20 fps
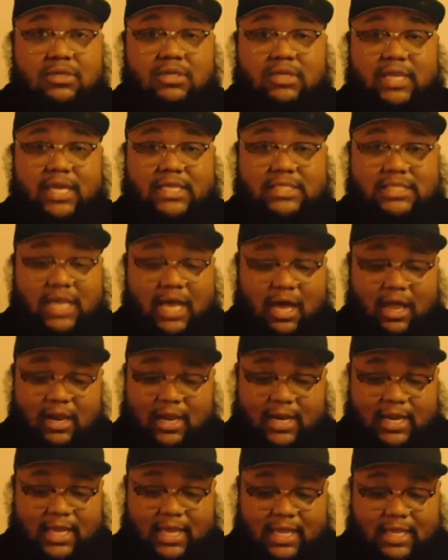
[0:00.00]
That's all
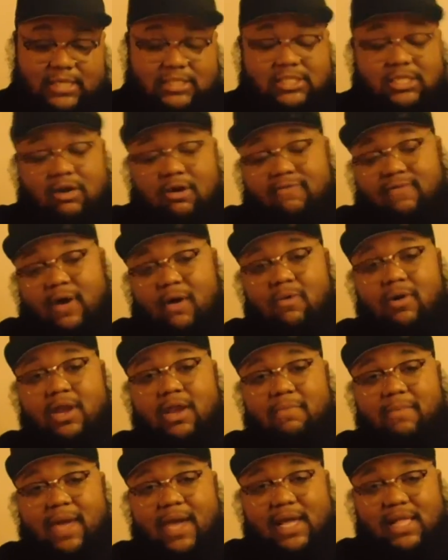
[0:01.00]
it is. So if I want
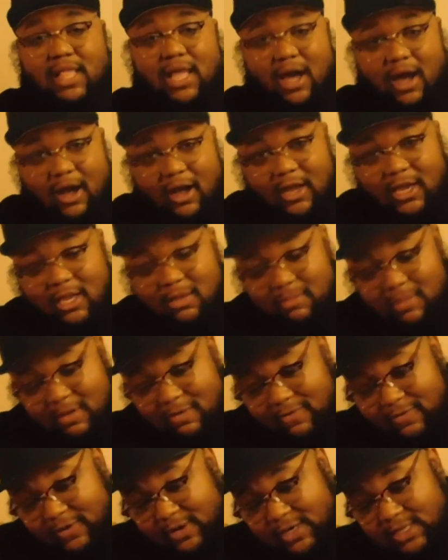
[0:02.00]
to make the argument
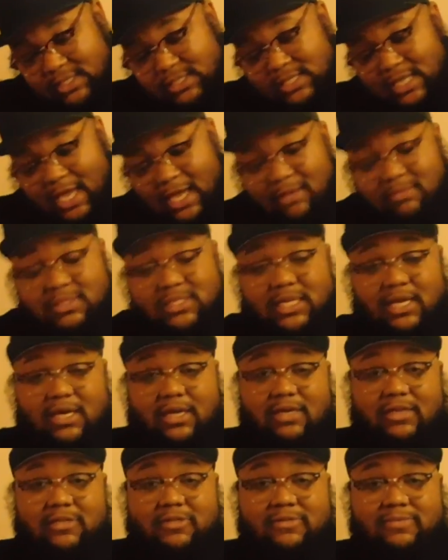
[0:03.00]
for the
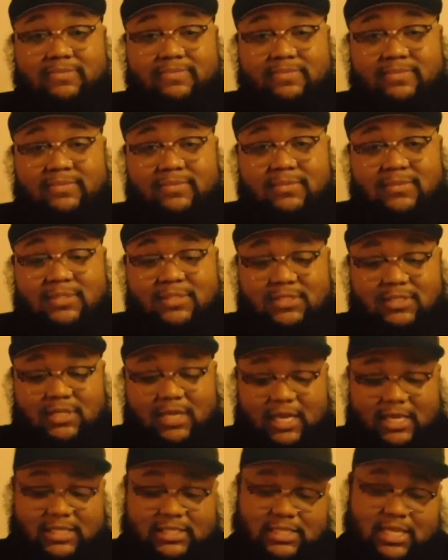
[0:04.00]
Samsung
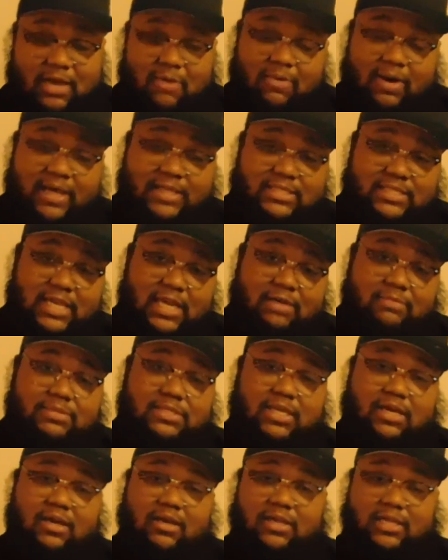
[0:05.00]
and say why
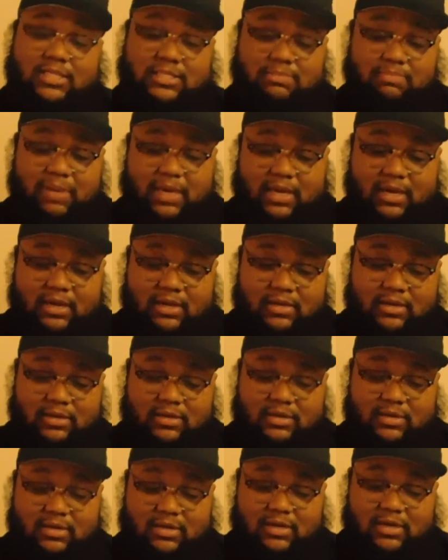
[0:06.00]
Samsung is better,
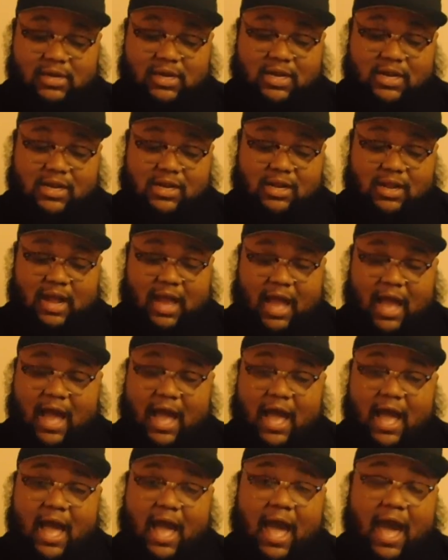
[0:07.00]

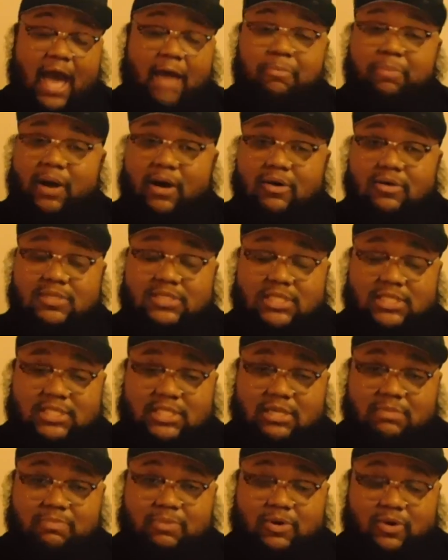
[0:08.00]
I pose the
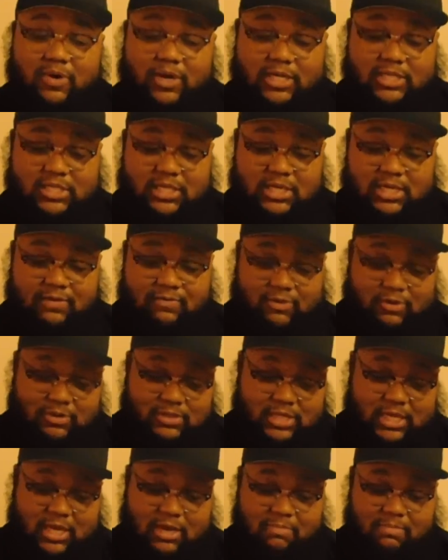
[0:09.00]
simple question of you
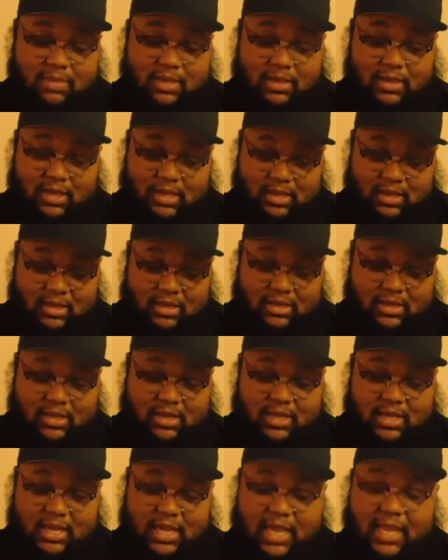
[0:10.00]
tell me
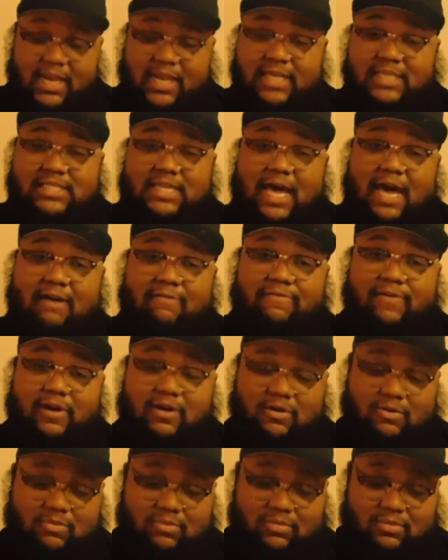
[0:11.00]
in this
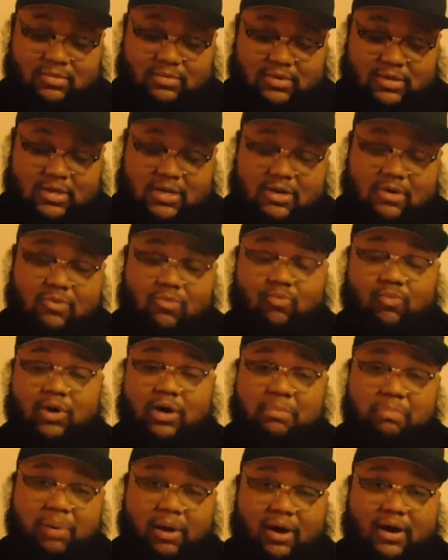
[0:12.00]
iPhone
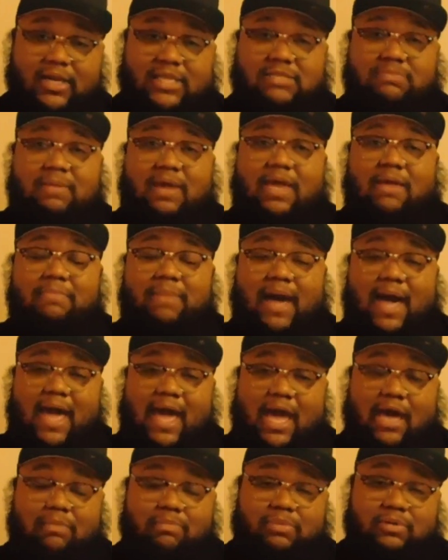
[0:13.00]
what part is made by
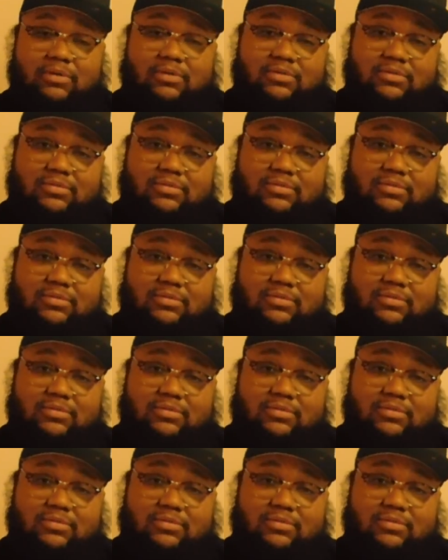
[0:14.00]
Apple.